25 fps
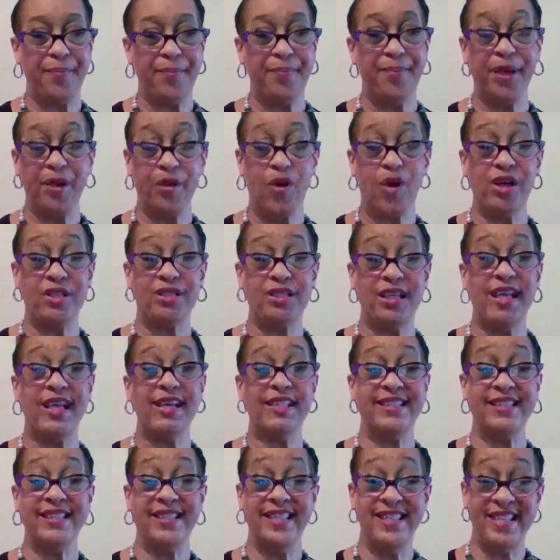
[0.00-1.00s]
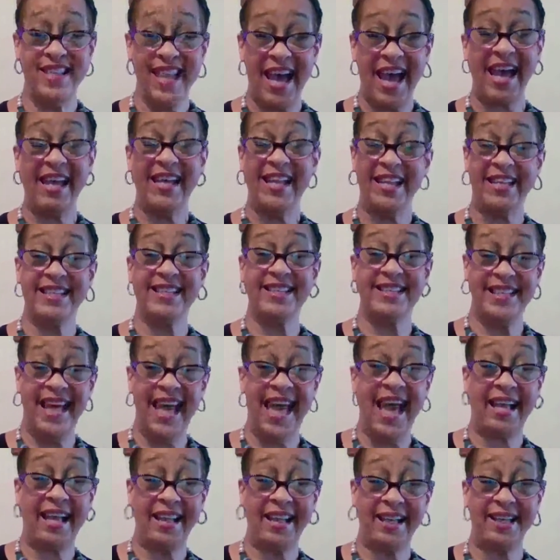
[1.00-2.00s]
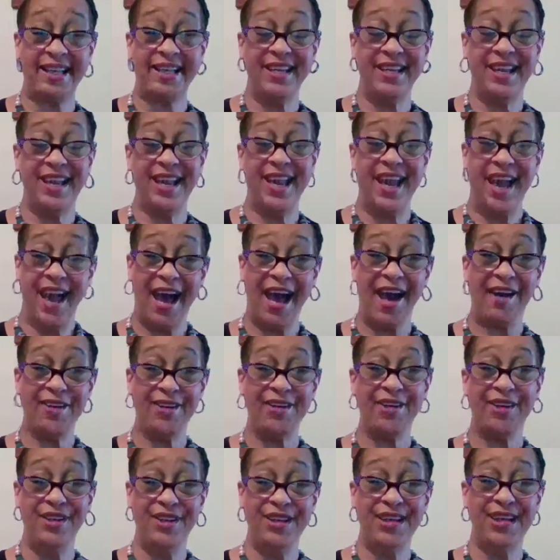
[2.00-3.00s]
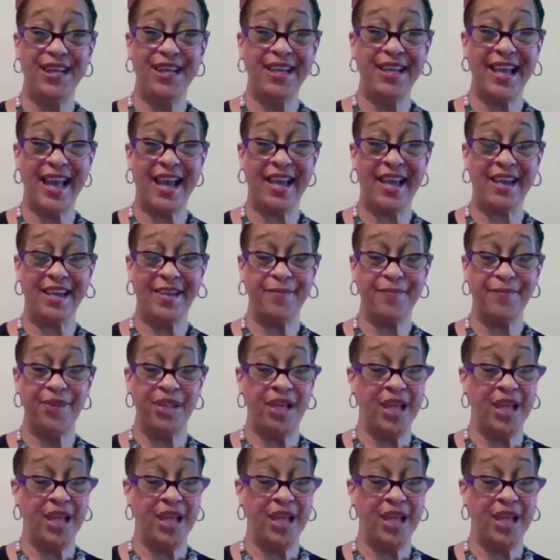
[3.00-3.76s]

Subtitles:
because it's not exactly how you're looking at it.